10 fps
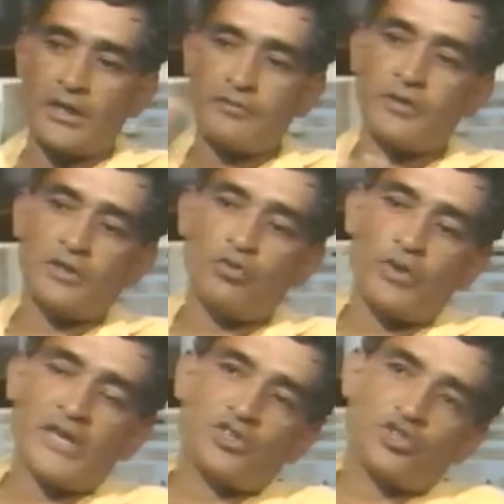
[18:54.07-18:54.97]
given the
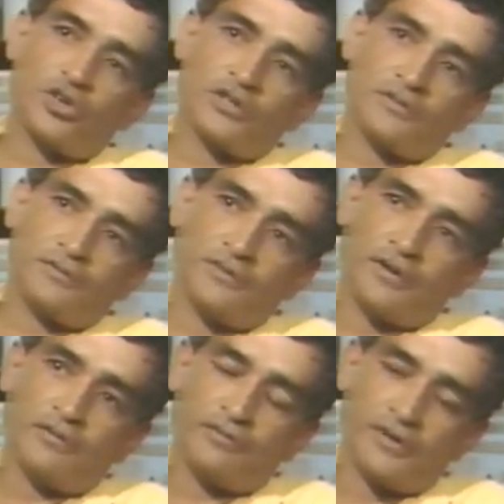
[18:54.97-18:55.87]
right sort of
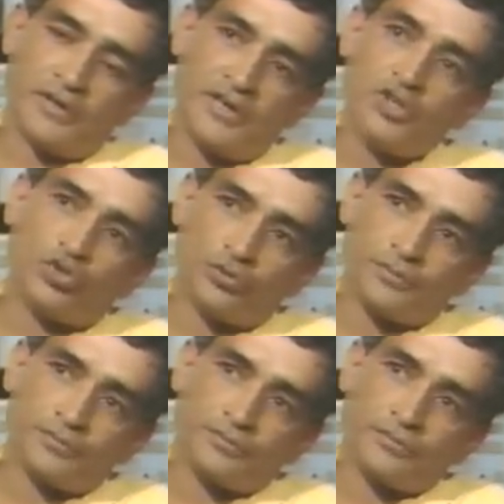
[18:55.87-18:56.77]

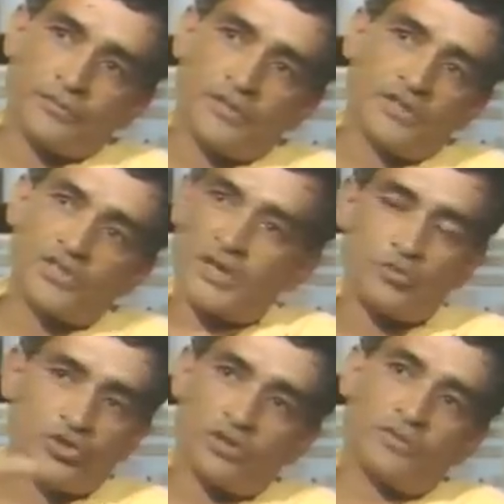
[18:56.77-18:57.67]
issue, the
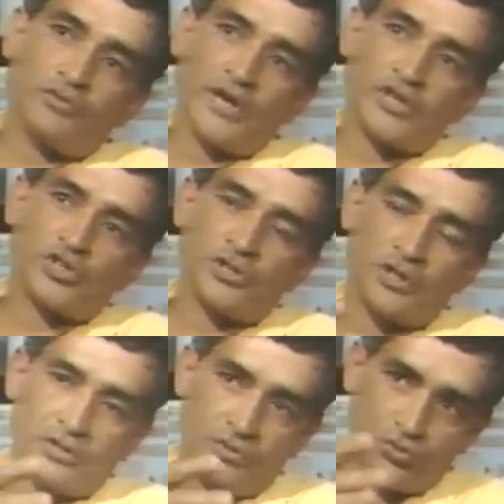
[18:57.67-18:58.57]
same sort of reaction
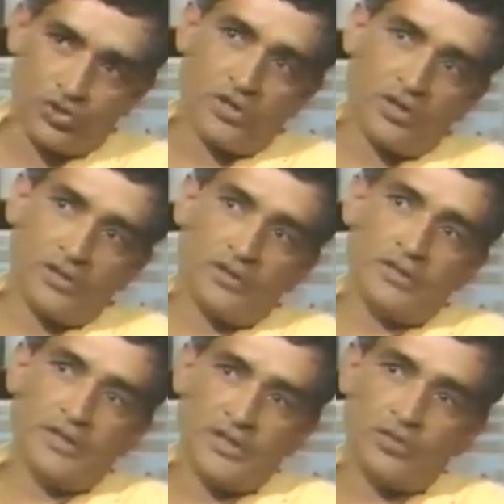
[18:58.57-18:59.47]
that you saw
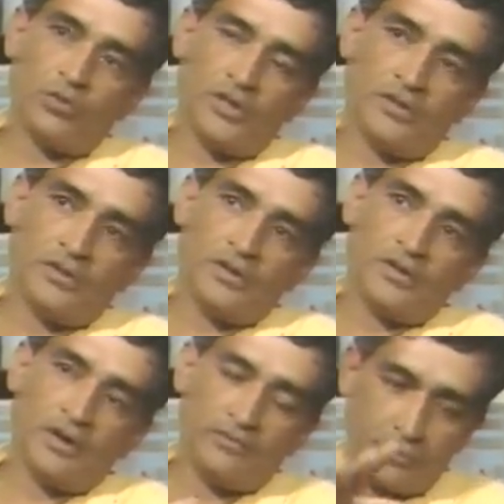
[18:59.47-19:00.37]
in '81
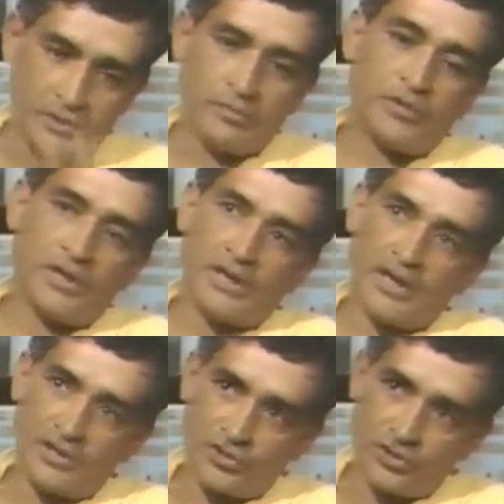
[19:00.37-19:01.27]
of a people
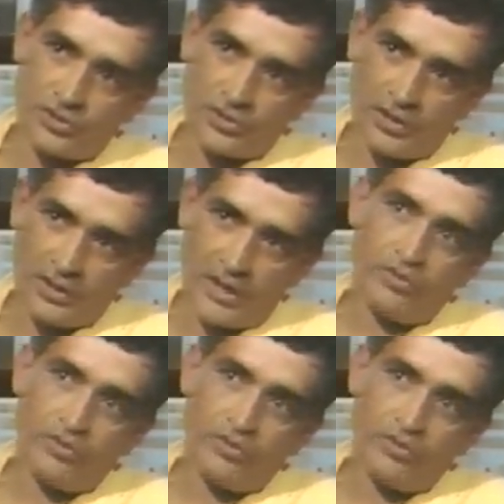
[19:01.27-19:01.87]
against an